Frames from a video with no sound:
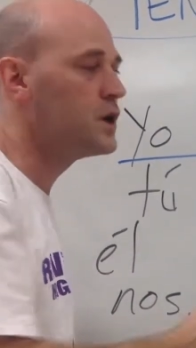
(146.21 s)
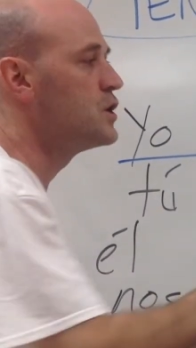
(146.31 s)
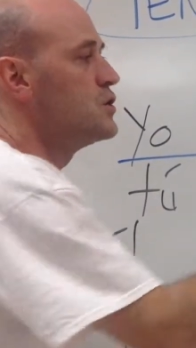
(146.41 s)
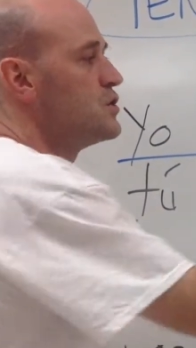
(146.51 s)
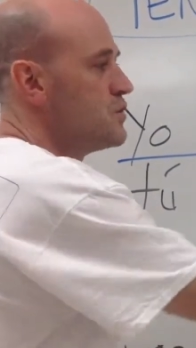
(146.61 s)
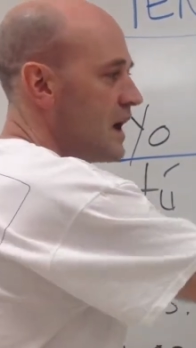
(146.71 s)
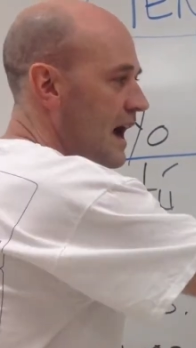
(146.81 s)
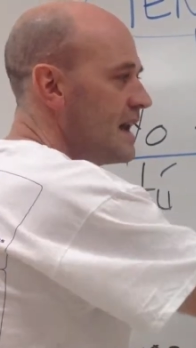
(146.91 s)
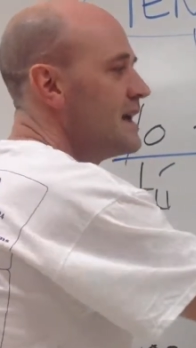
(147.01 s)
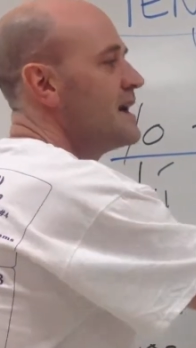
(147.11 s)
You do
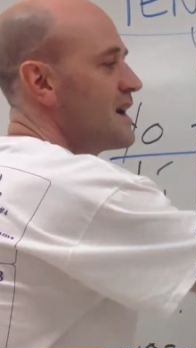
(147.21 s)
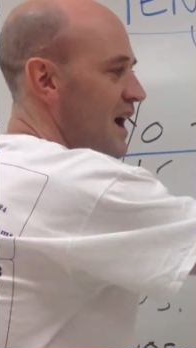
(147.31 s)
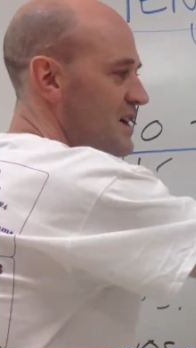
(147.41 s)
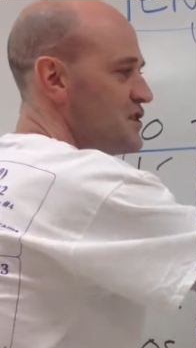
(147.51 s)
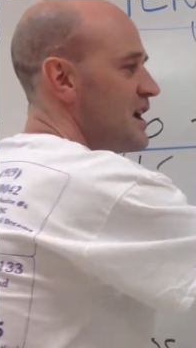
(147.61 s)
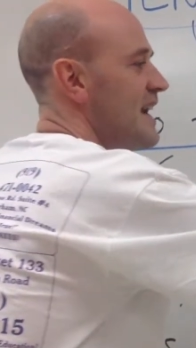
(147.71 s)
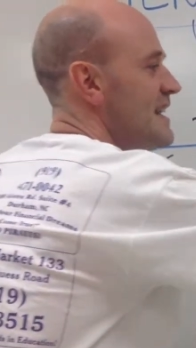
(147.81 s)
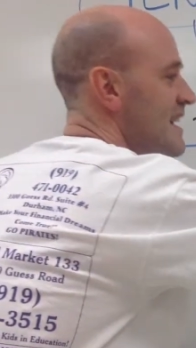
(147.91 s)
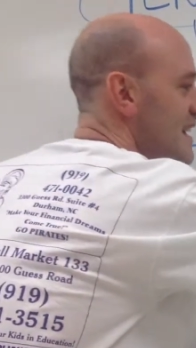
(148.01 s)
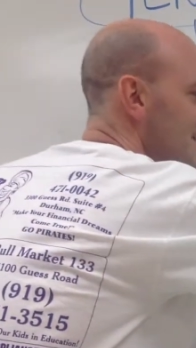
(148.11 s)
not conjugate
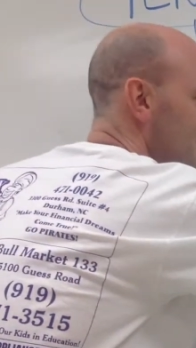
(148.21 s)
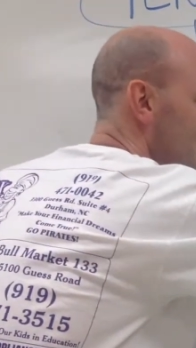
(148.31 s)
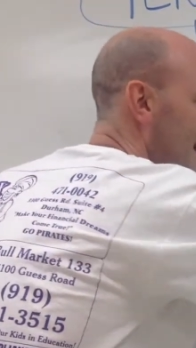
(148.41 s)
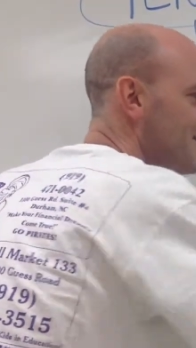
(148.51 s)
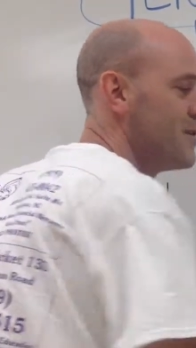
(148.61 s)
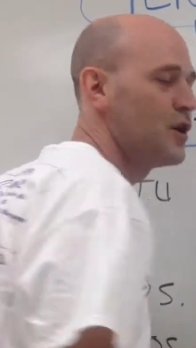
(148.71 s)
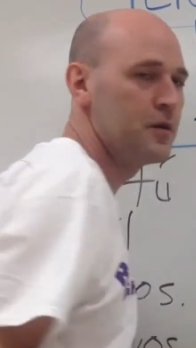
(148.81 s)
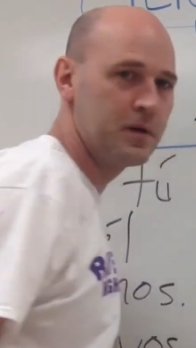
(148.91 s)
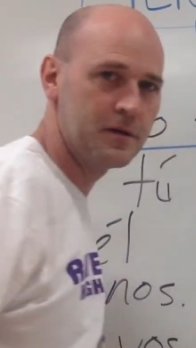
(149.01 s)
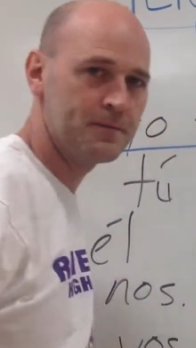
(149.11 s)
that
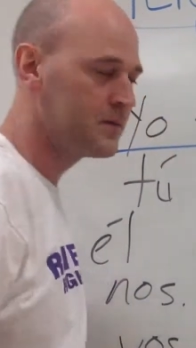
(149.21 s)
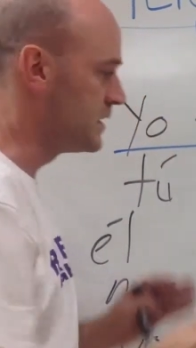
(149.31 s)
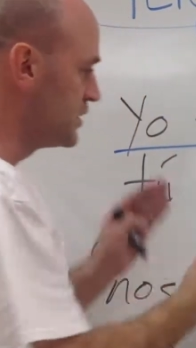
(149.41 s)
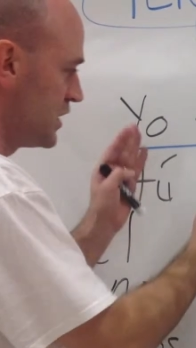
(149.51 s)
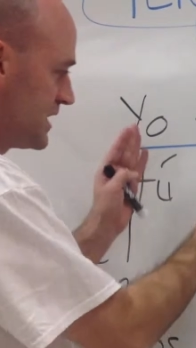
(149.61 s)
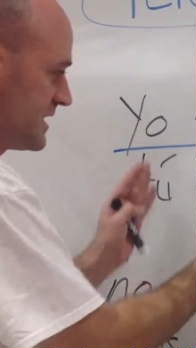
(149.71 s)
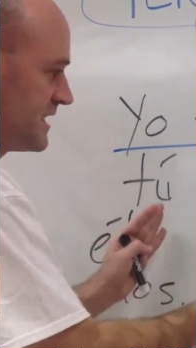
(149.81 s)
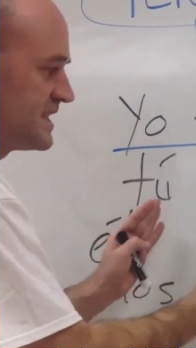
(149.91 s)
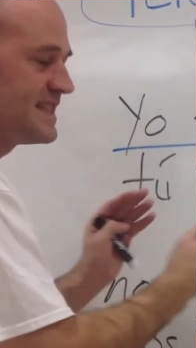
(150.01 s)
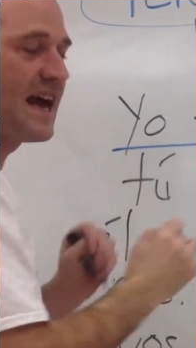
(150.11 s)
verb, just
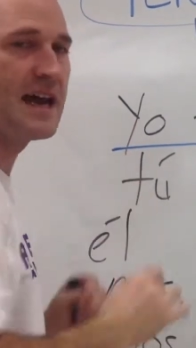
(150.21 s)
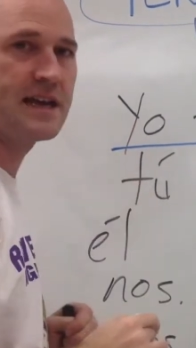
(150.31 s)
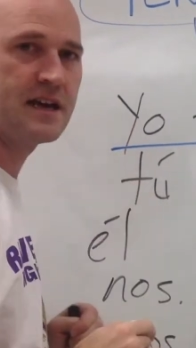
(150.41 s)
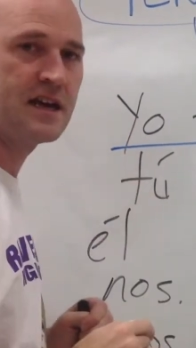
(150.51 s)
this side.